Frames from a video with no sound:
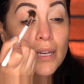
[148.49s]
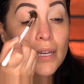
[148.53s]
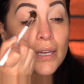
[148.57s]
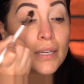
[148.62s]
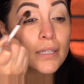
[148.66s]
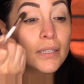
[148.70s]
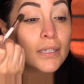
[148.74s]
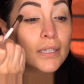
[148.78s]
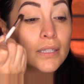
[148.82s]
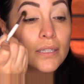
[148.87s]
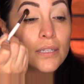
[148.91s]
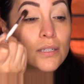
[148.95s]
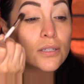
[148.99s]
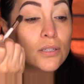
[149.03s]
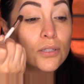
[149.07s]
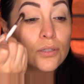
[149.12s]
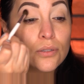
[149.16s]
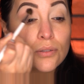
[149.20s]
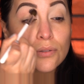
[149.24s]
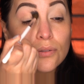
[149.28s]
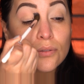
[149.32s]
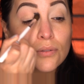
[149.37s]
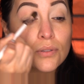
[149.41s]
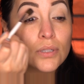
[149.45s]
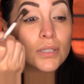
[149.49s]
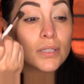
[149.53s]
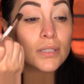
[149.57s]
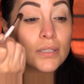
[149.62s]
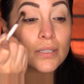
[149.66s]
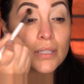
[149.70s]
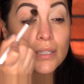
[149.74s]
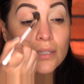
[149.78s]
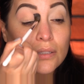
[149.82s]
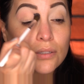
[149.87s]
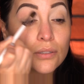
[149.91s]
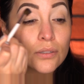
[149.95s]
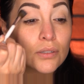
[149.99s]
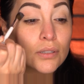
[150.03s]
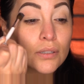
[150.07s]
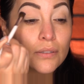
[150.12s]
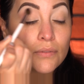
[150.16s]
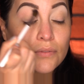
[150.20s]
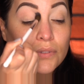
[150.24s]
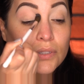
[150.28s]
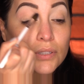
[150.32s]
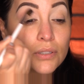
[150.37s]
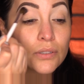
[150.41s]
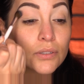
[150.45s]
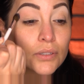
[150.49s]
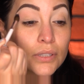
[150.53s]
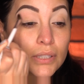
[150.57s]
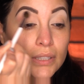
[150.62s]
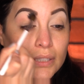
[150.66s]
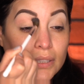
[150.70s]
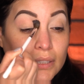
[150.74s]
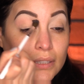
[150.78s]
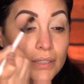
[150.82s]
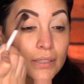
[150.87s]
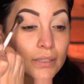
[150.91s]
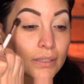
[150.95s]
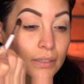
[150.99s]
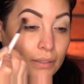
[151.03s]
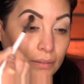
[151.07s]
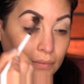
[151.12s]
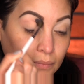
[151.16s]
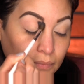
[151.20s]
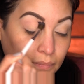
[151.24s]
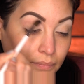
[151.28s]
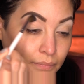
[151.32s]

and into the center of the crease.